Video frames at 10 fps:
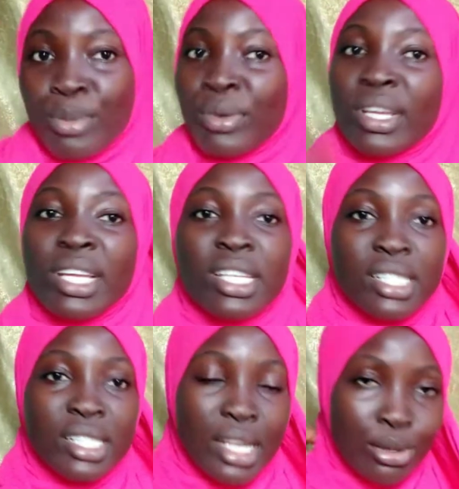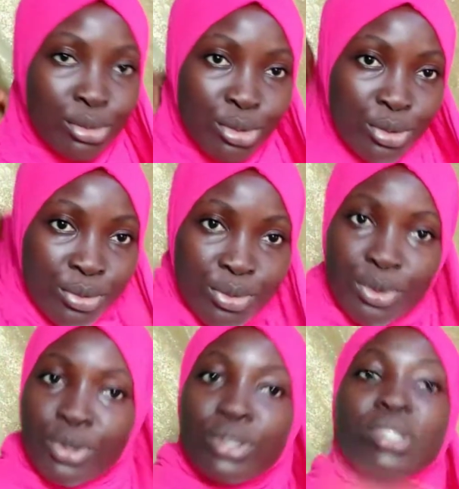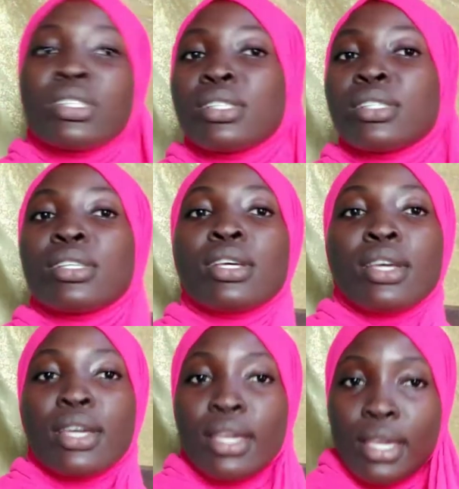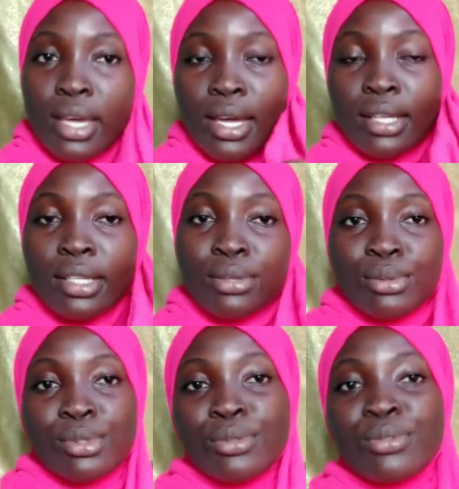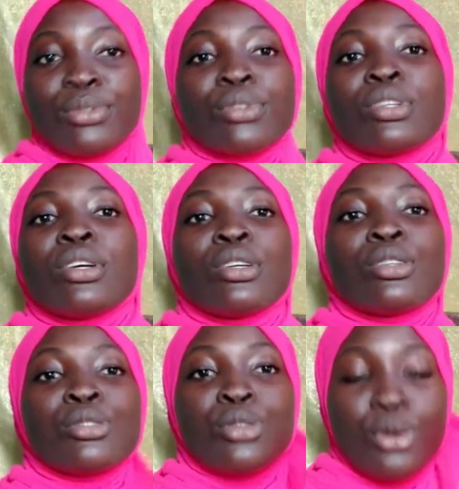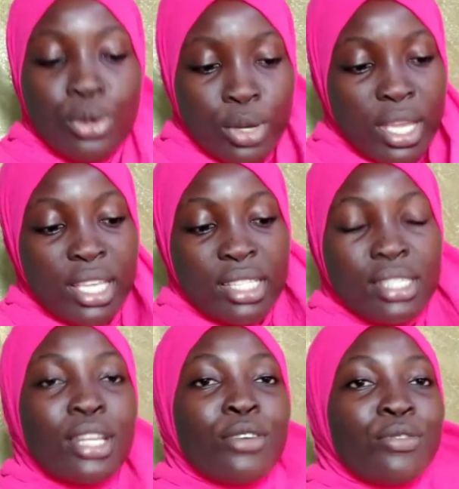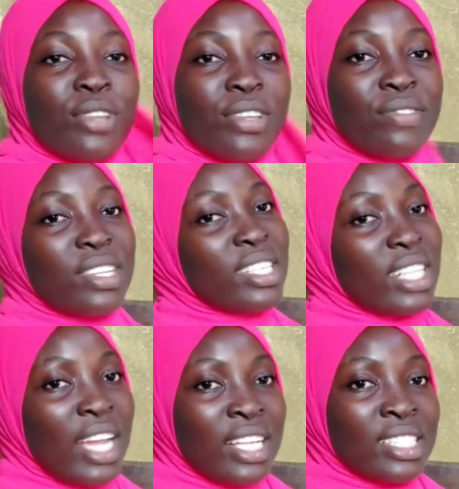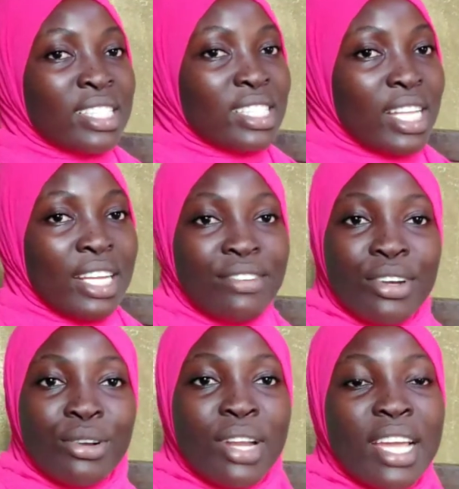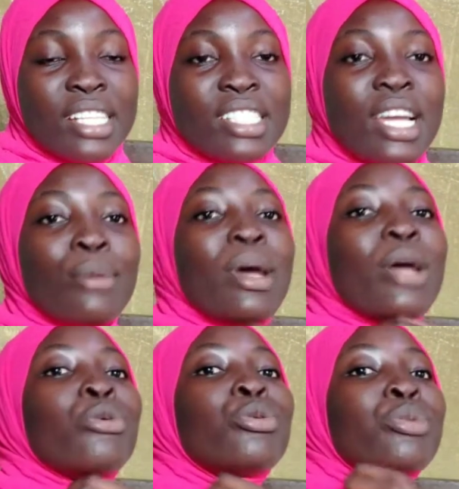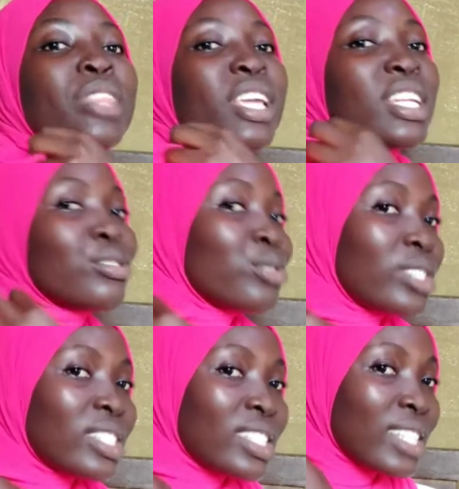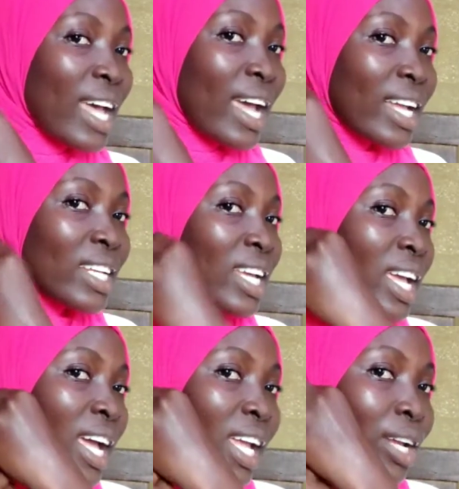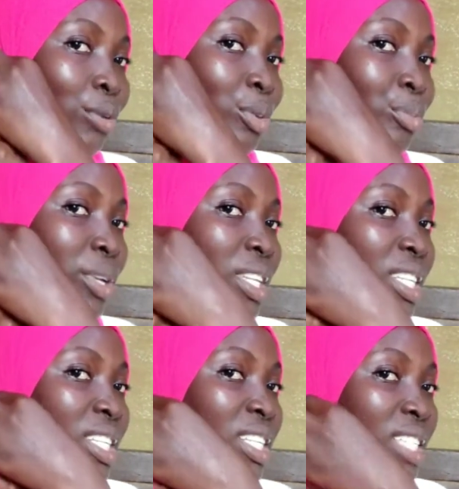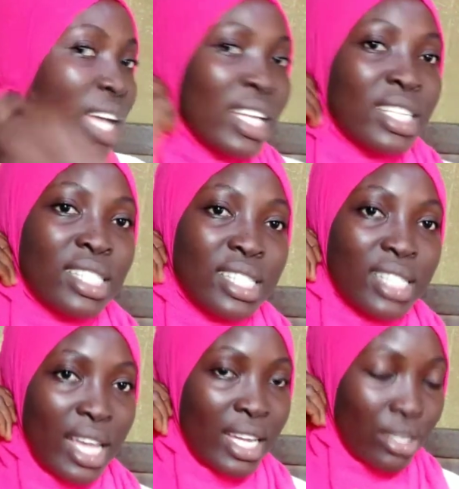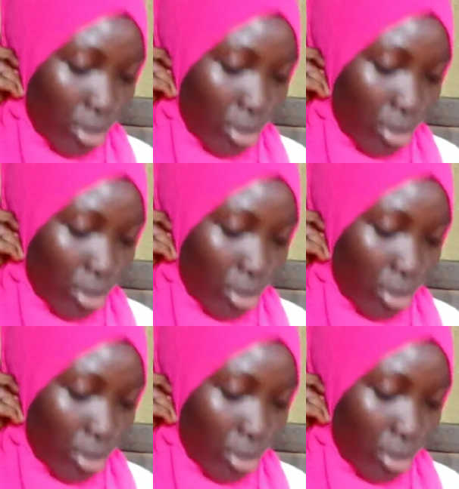be bringing it down to the front. Yeah, down to the front. So instead of leaving it like this, like the regular hijab, I will be taking it to the side and I'll be pinning it at the side